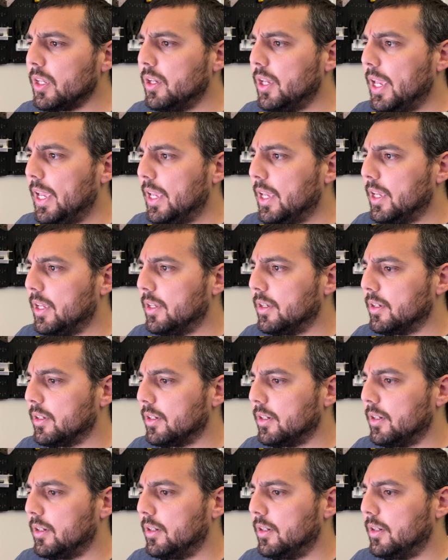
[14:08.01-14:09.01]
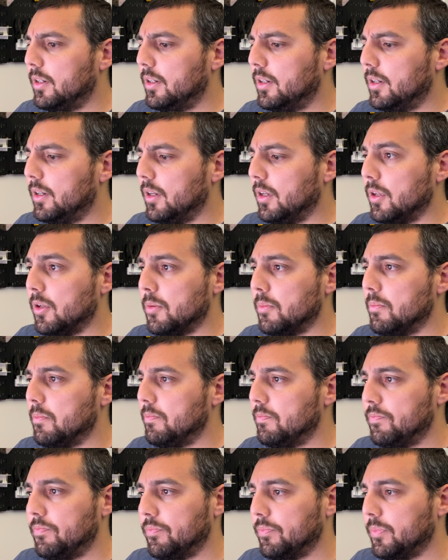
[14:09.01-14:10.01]
And Um,
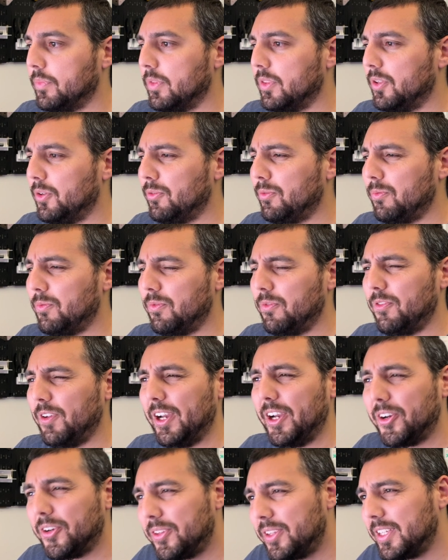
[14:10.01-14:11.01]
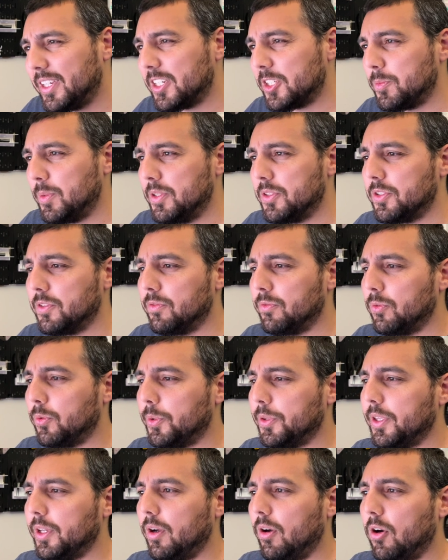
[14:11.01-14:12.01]
they're fairly expensive for
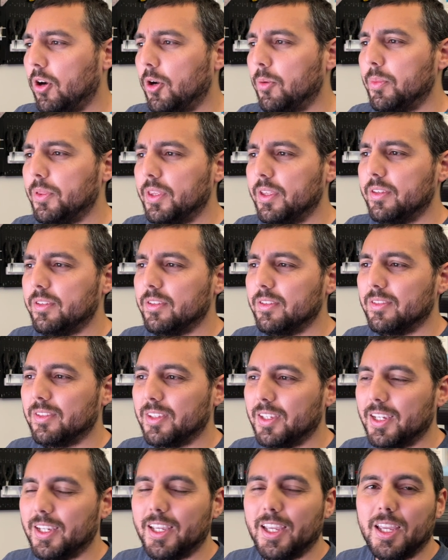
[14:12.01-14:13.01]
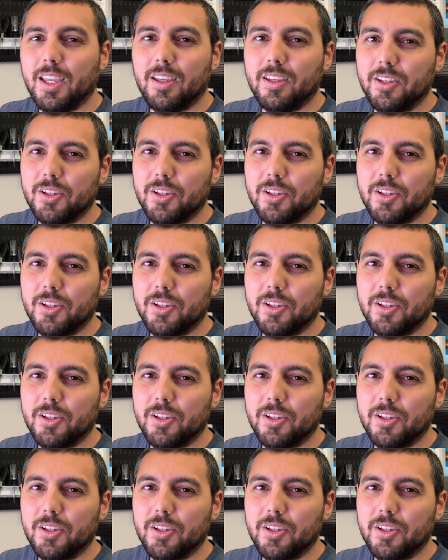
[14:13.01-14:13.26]
what they are, but this is like a,